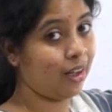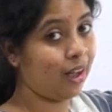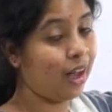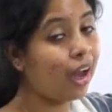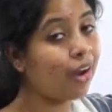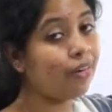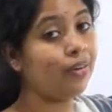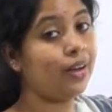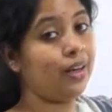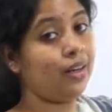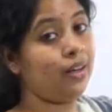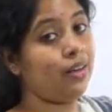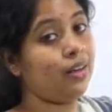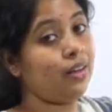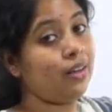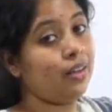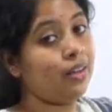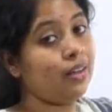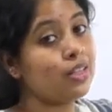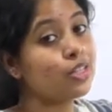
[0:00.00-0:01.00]
our
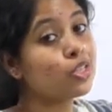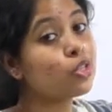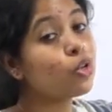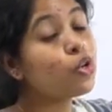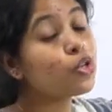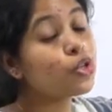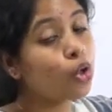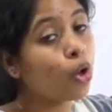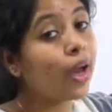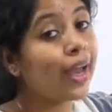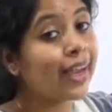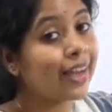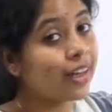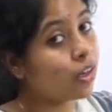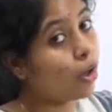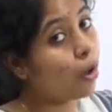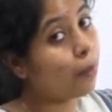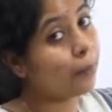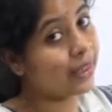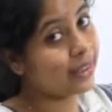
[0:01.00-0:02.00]

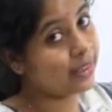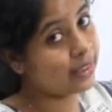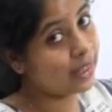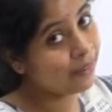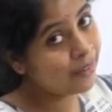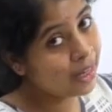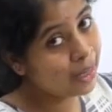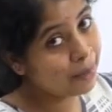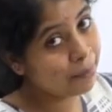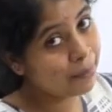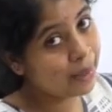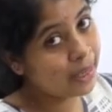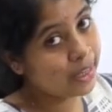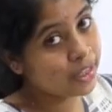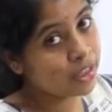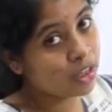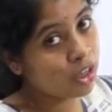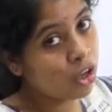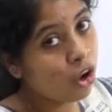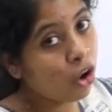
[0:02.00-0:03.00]
socio-economic development